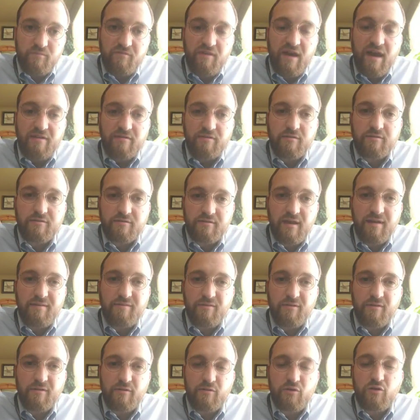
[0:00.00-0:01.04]
Faster,
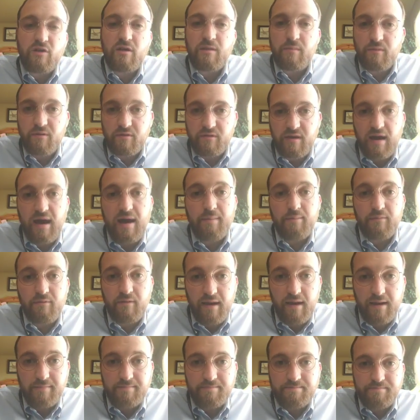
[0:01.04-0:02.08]
safer, and cheaper to
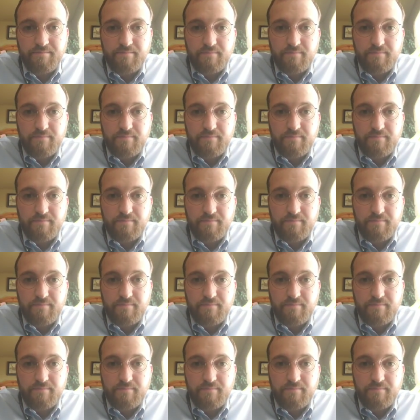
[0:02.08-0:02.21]
operate.